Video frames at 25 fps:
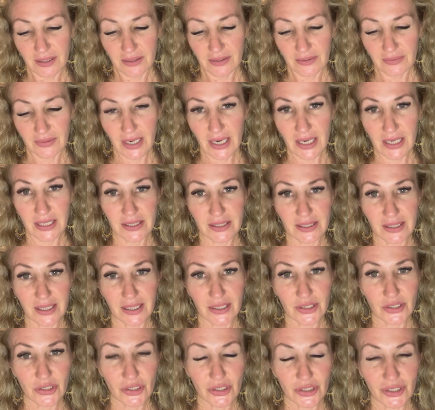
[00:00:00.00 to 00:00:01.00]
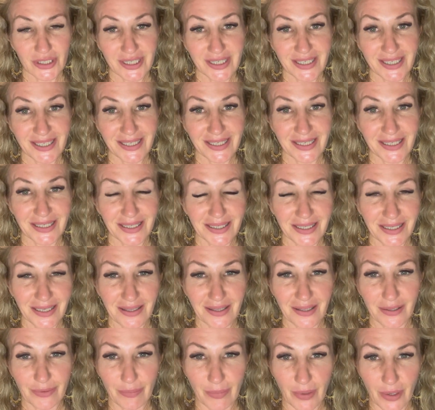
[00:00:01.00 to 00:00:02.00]
realization needed
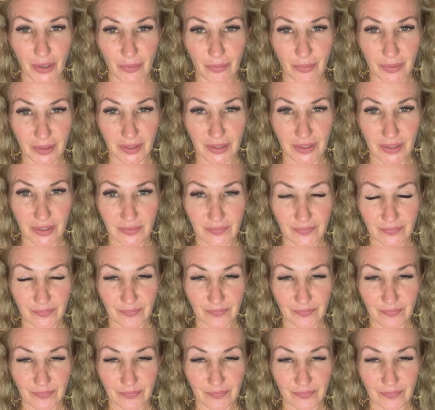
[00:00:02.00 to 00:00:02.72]
at the moment.